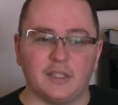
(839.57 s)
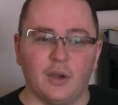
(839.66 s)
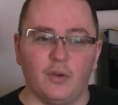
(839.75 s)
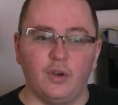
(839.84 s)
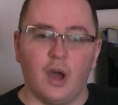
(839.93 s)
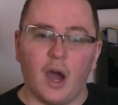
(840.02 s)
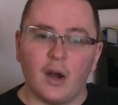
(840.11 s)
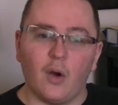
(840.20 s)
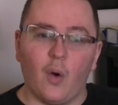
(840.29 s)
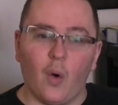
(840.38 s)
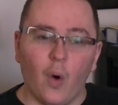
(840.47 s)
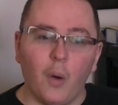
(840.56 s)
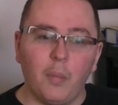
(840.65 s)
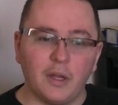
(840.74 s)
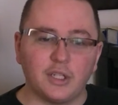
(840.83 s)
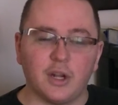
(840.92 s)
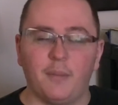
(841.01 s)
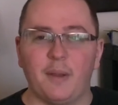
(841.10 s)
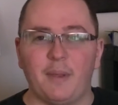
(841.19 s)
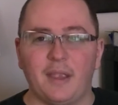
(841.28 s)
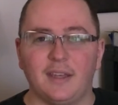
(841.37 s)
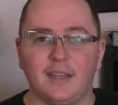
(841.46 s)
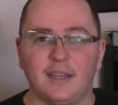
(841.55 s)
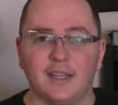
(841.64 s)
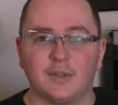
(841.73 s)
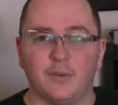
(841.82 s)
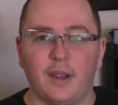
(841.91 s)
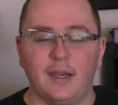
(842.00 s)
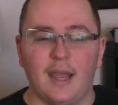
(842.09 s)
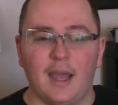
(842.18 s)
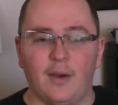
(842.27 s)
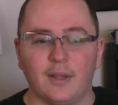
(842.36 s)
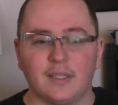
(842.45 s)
So not a whole bunch on my painting desk right now,